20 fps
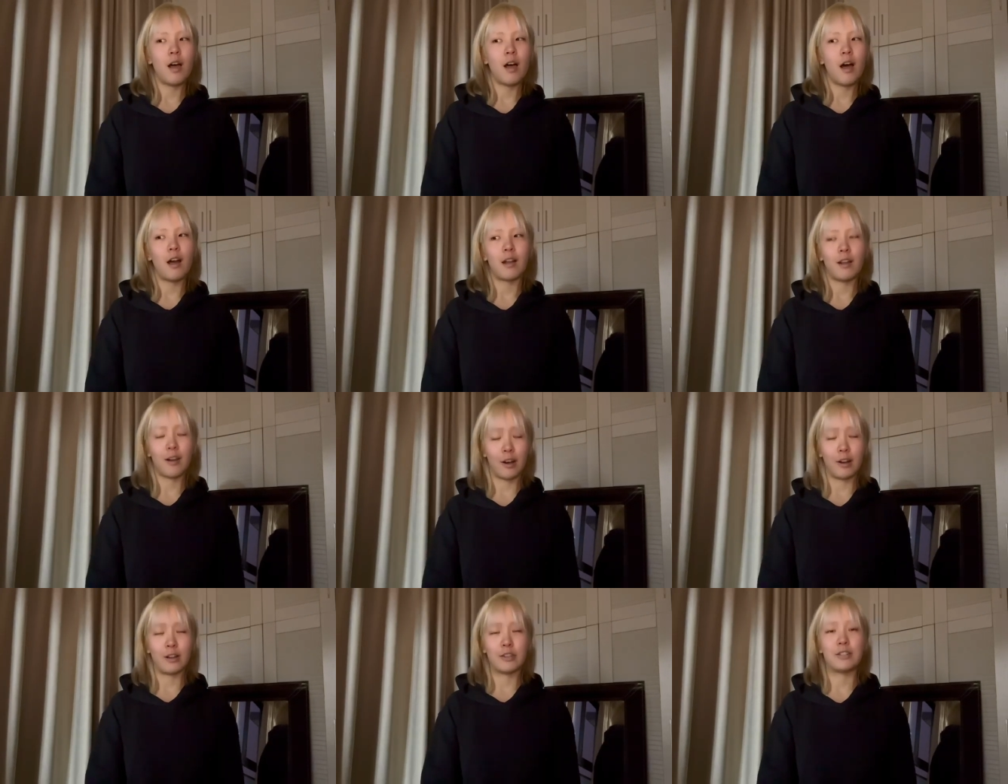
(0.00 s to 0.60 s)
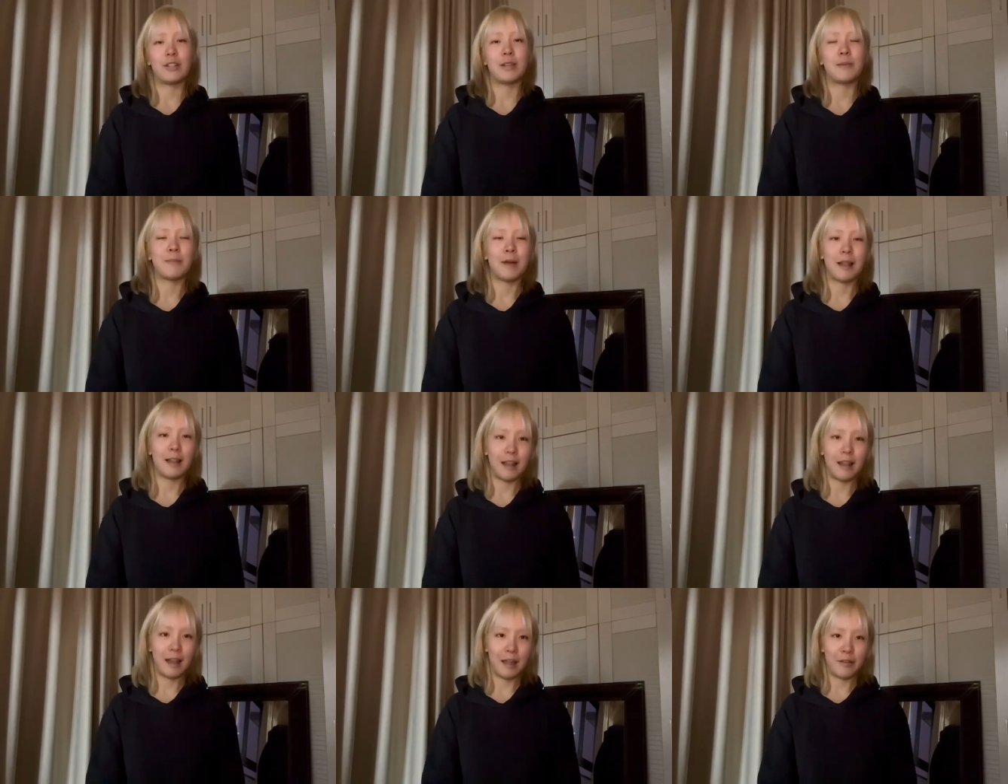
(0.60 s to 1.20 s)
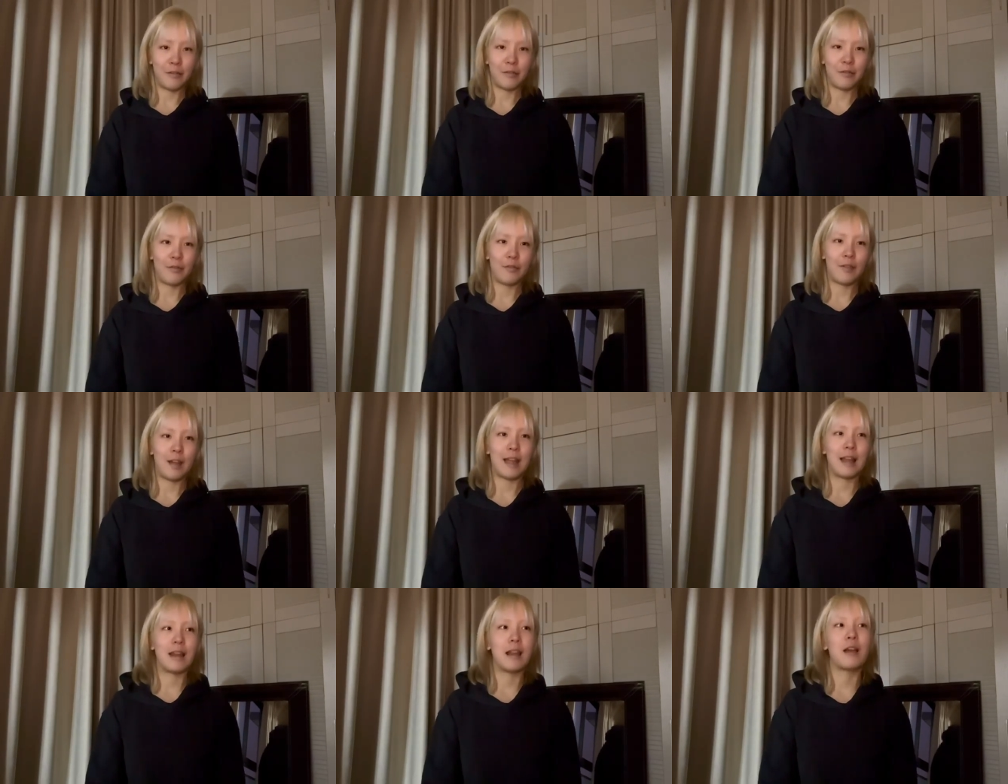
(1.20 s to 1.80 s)
occurs in my life
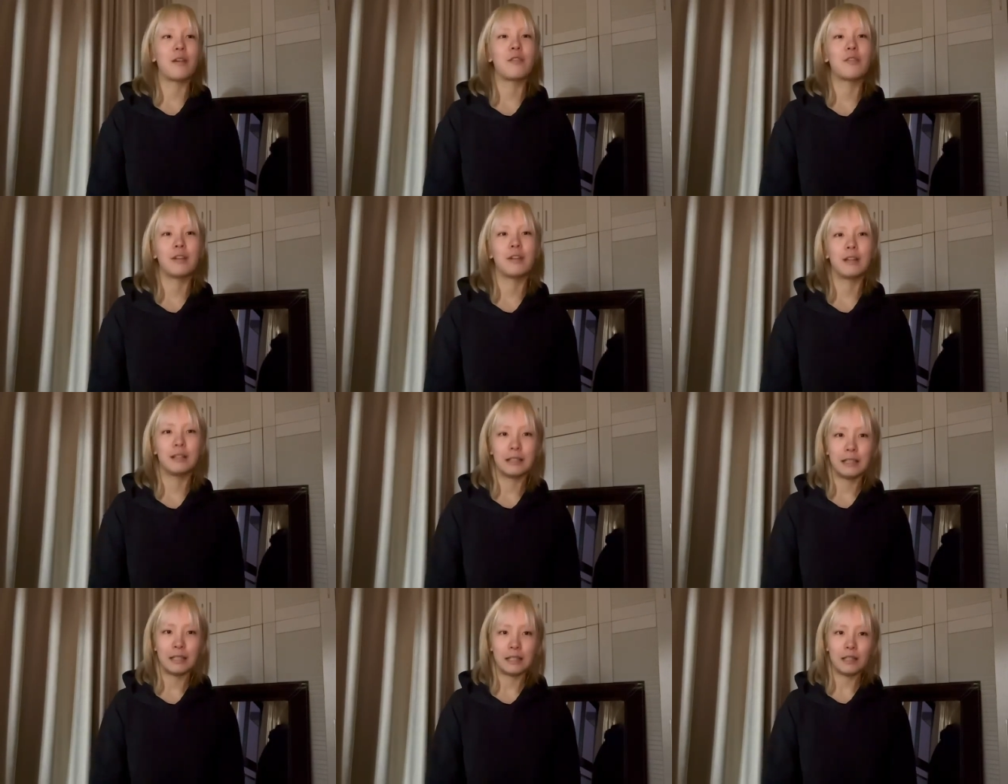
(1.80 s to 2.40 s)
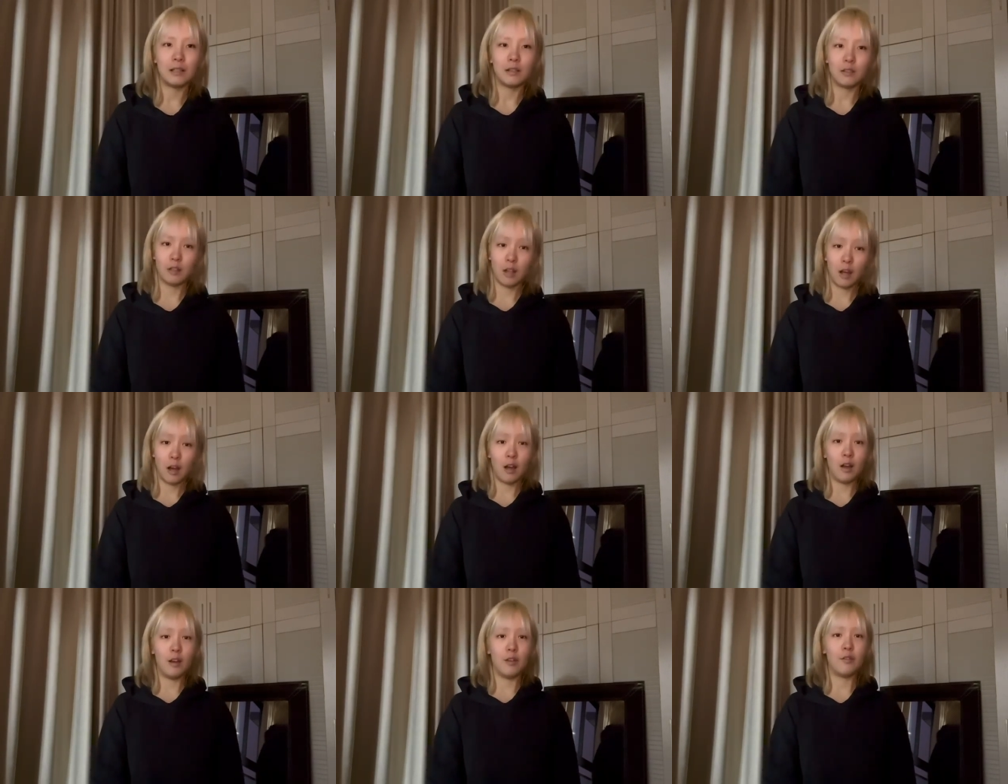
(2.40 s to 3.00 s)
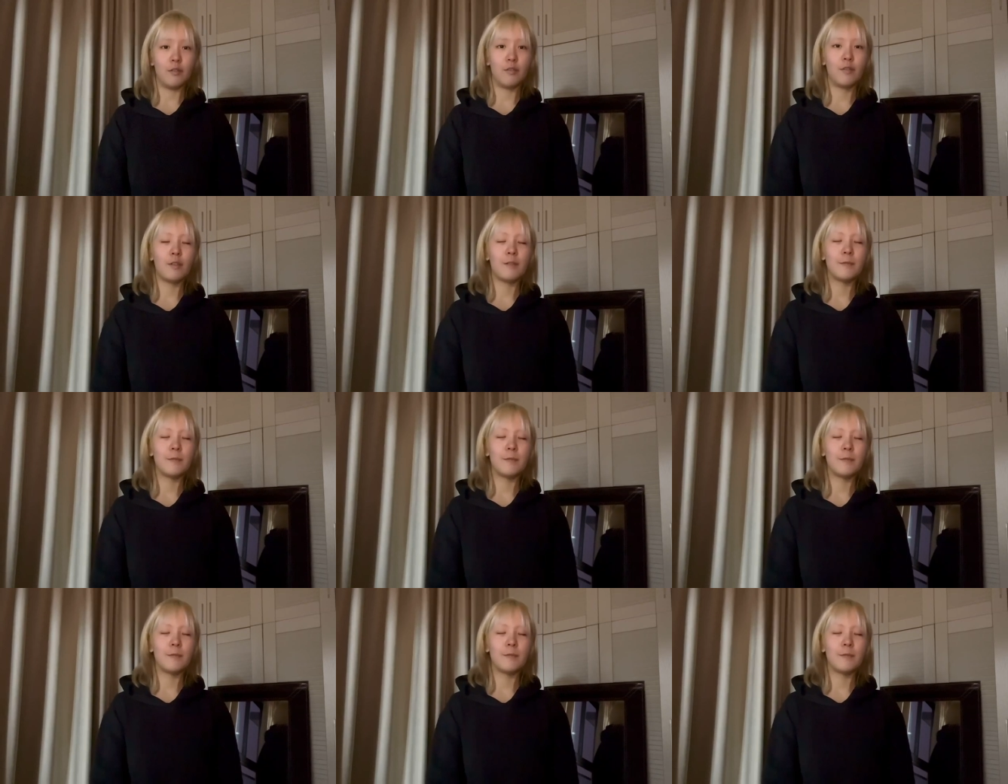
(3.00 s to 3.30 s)
and I really love